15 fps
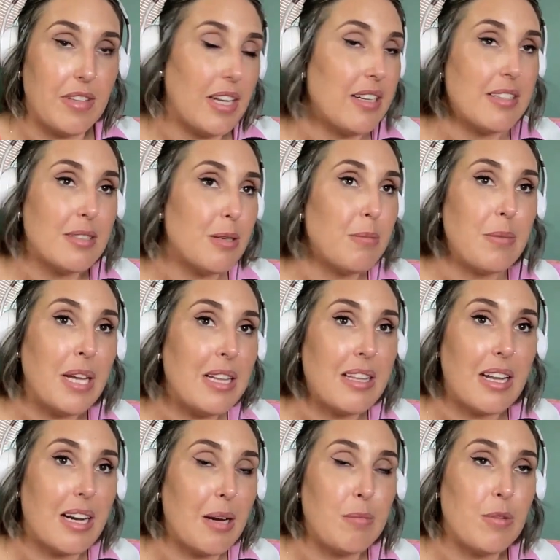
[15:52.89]
That doesn't mean
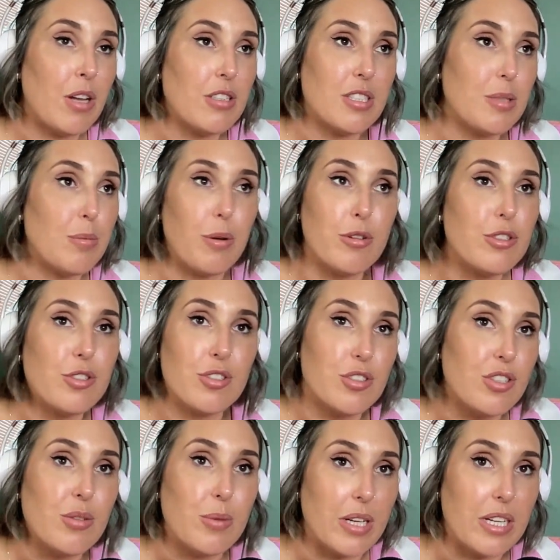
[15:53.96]
that I'm not supposed to
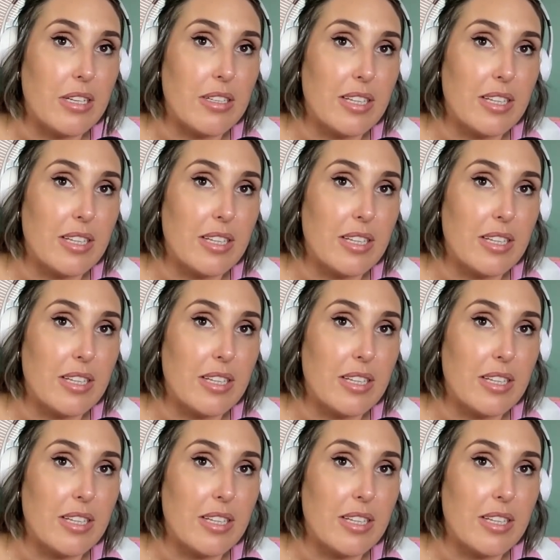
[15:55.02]
do it.